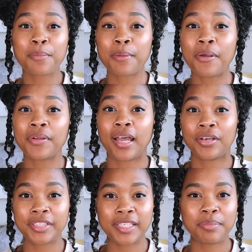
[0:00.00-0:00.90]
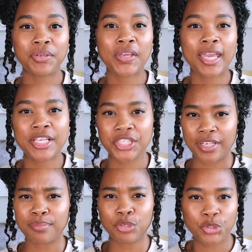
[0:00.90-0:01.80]
can promote healthy
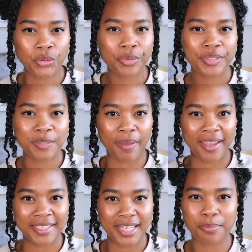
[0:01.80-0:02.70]
communication, mutual respect,